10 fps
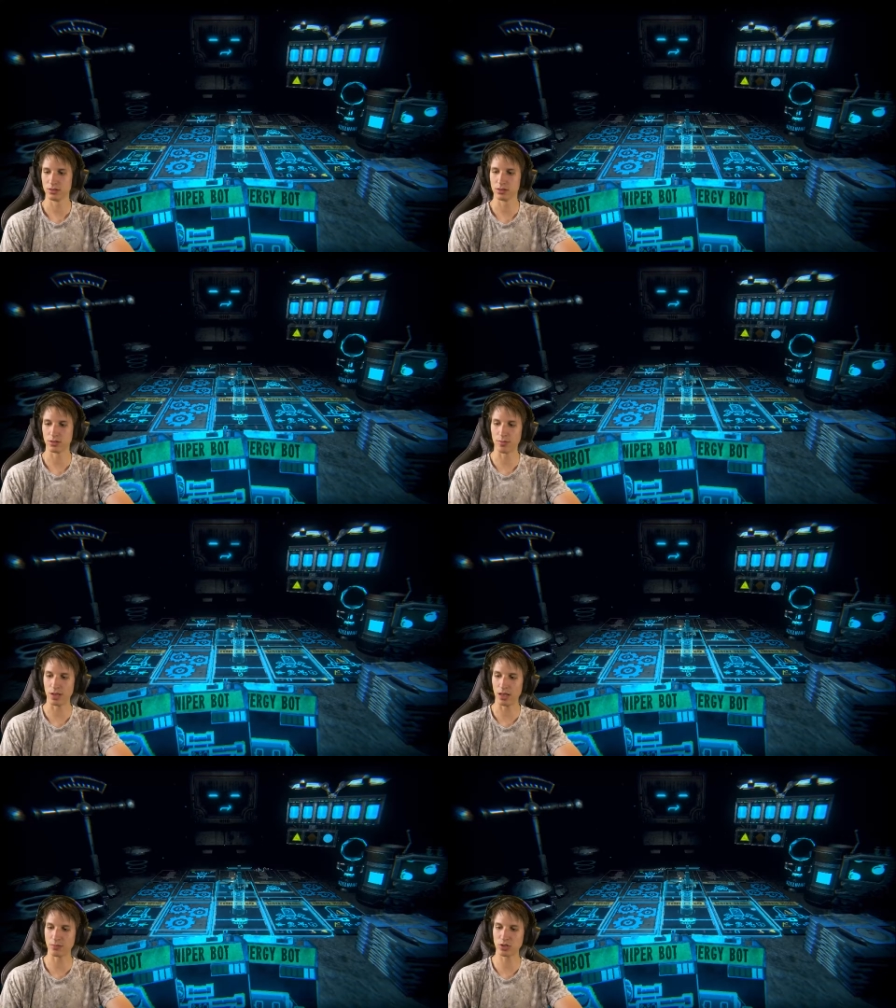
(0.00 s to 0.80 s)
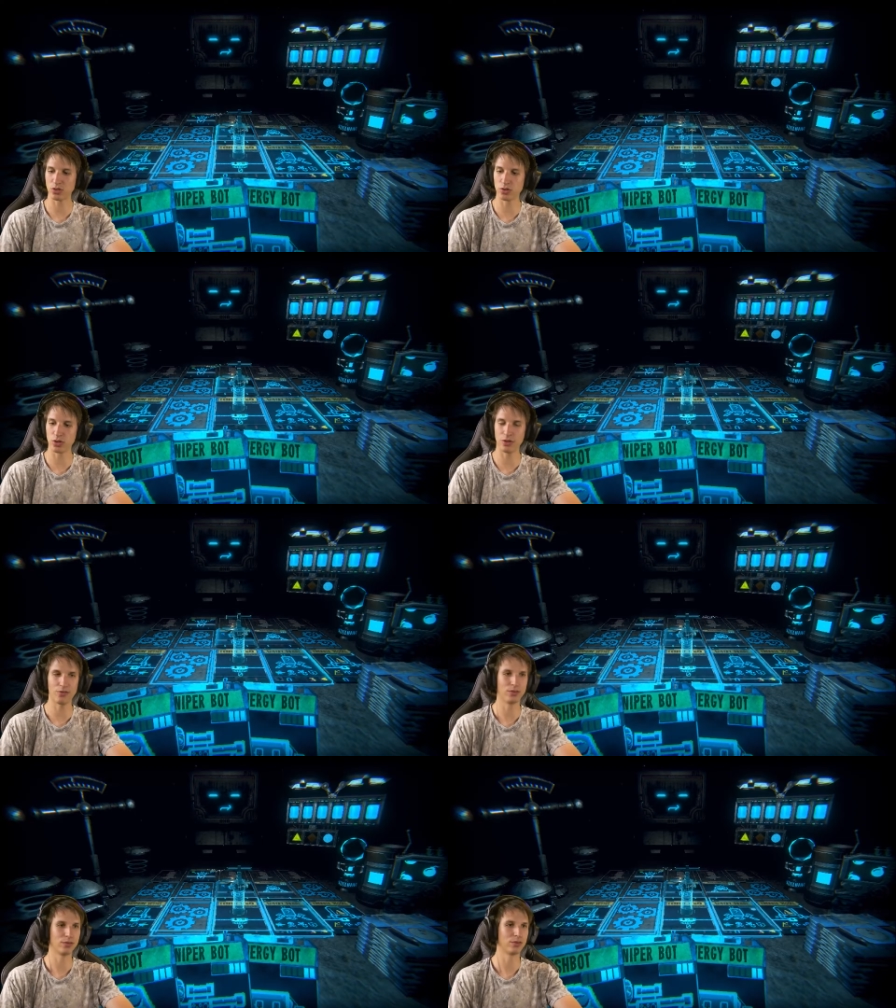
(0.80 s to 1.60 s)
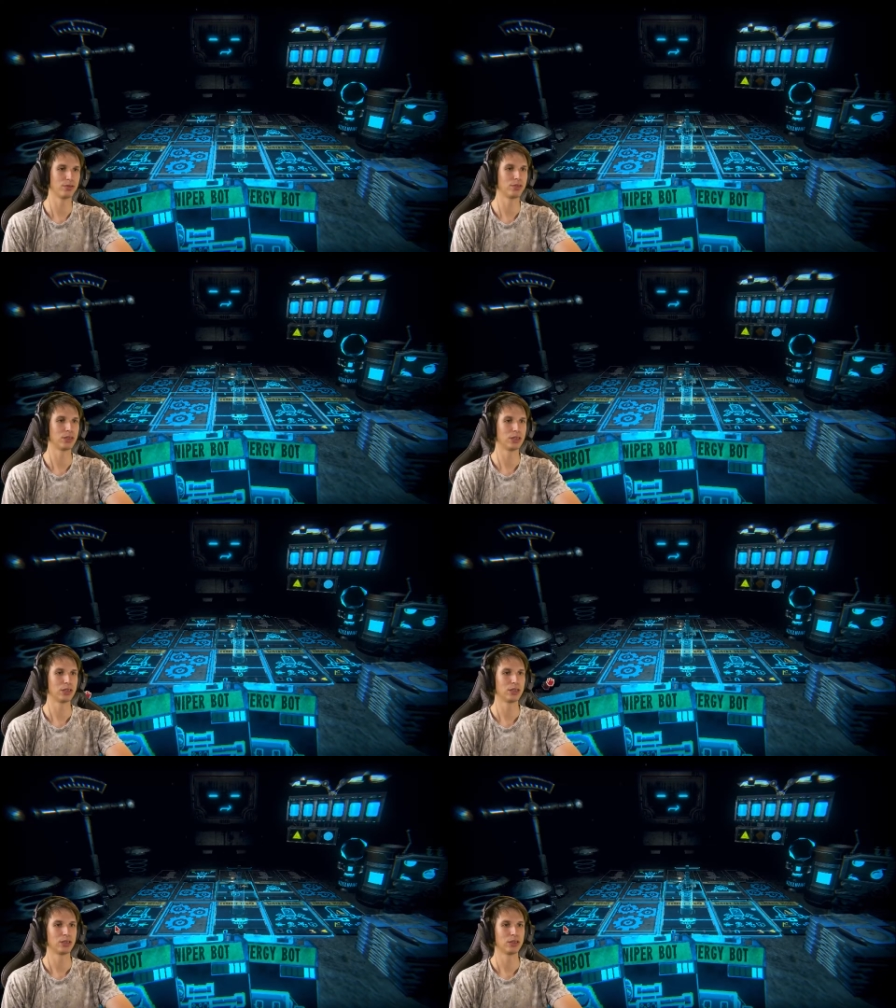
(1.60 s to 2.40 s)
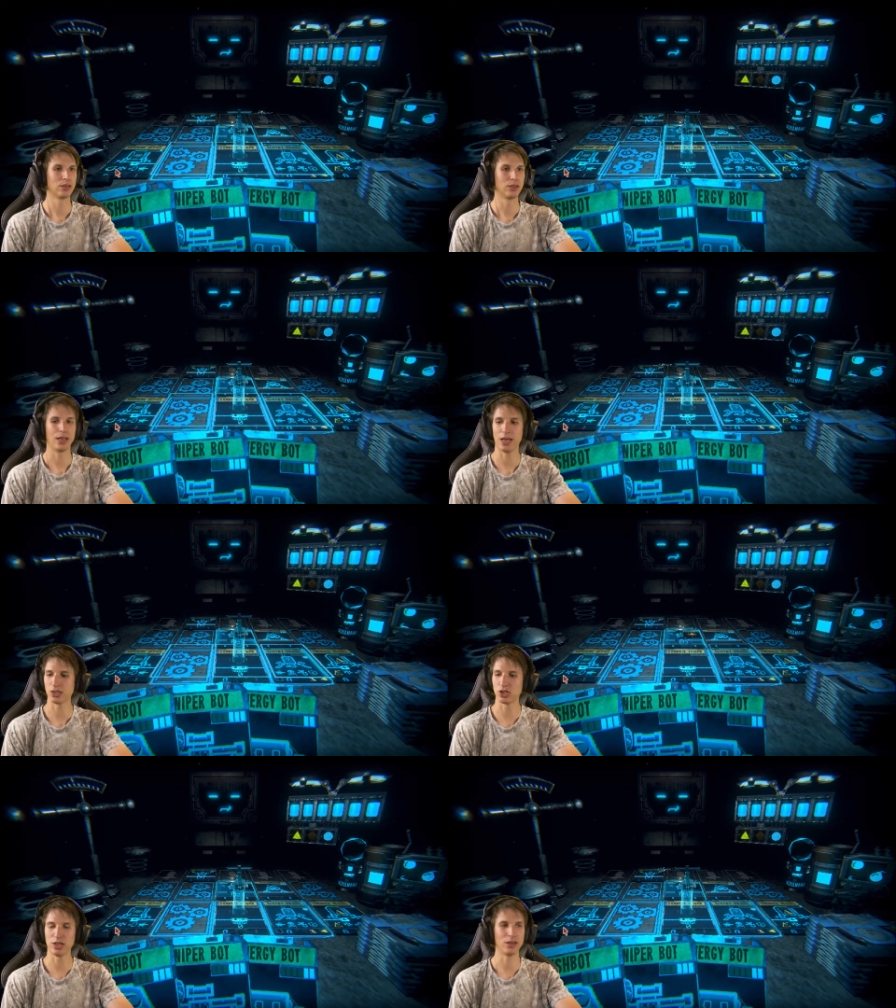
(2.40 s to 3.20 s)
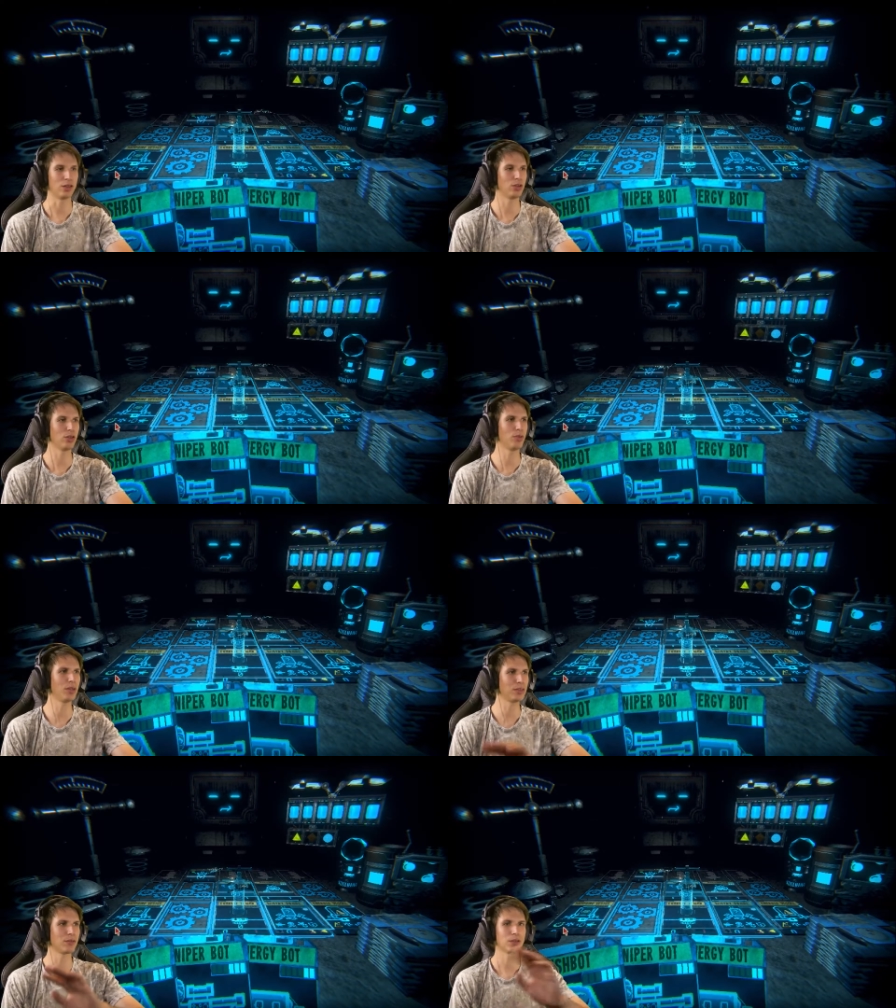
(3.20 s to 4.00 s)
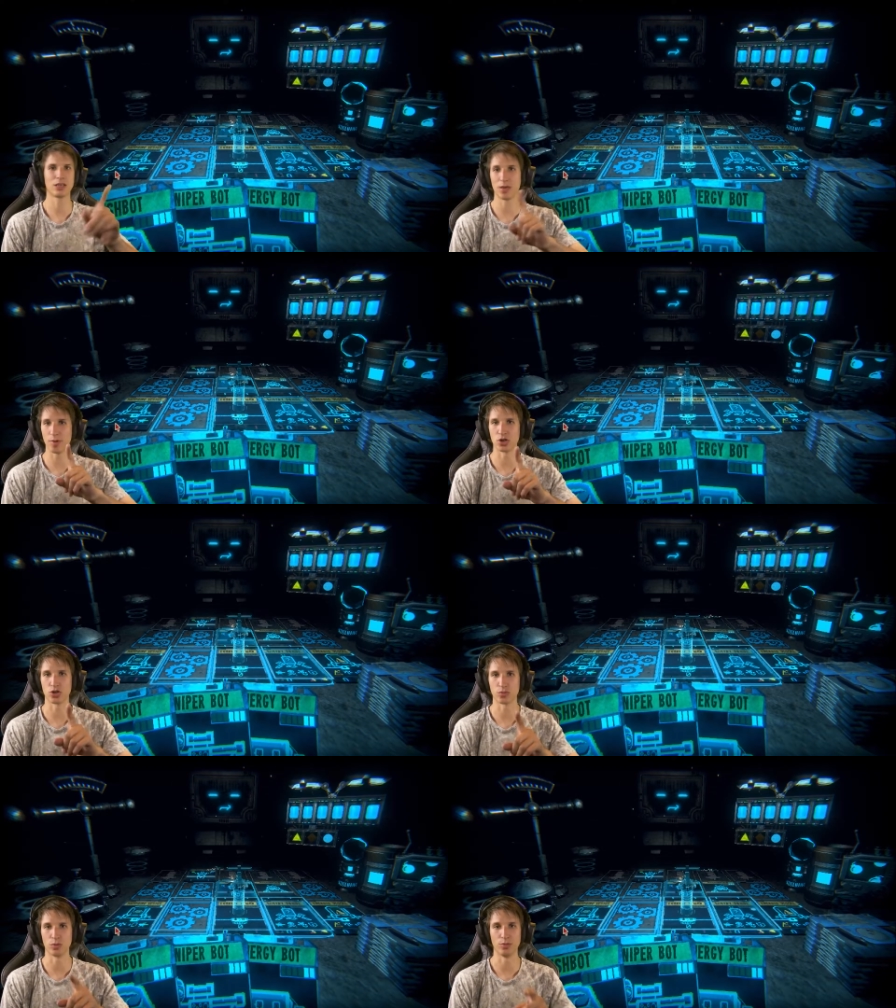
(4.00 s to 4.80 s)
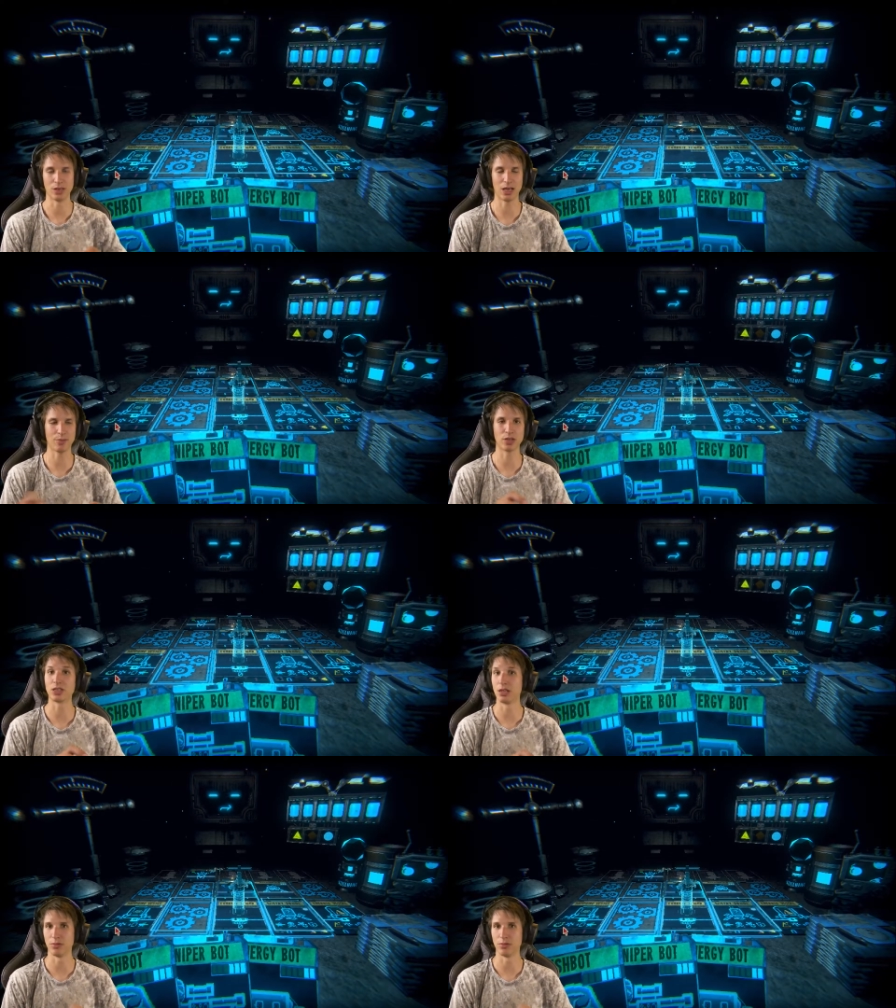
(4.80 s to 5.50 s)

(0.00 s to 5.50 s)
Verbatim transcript: Sorry, my alarm's going off. Actually, you know what? Give me a short moment. I'm gonna deal